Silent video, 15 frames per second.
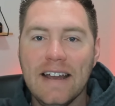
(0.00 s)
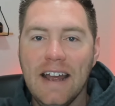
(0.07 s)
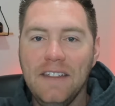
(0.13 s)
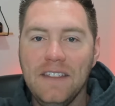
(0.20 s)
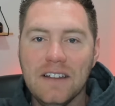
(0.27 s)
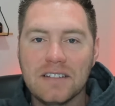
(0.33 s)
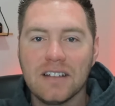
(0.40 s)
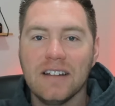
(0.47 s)

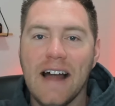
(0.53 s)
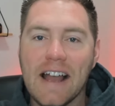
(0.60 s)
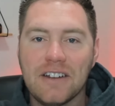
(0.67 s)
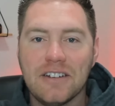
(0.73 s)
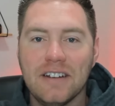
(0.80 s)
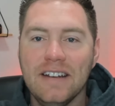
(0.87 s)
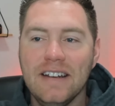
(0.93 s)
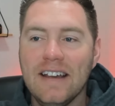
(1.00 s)
in this
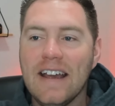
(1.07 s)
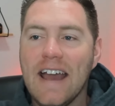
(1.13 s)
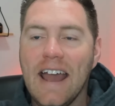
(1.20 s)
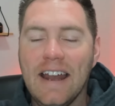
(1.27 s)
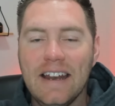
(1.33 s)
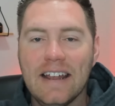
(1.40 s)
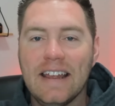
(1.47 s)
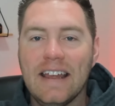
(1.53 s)
election
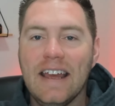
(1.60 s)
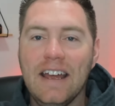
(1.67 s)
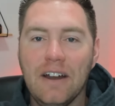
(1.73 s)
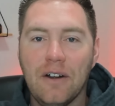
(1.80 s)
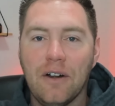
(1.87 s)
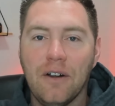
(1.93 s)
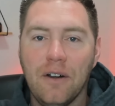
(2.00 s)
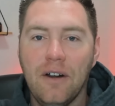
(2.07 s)
and to
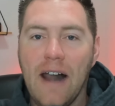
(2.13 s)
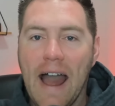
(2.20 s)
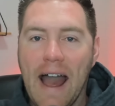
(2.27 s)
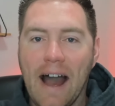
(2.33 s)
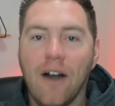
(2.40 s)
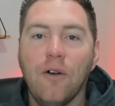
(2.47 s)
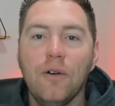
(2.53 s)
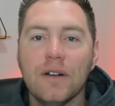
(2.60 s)
get her
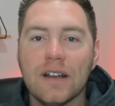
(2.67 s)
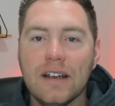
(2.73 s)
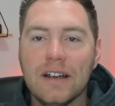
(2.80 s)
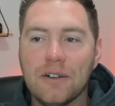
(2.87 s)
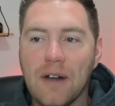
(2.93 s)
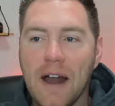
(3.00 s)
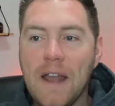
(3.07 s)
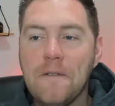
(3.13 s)
out,
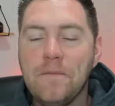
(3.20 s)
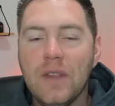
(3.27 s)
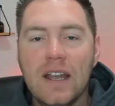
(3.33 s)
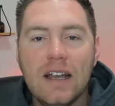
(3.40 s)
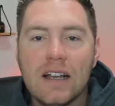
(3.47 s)
right?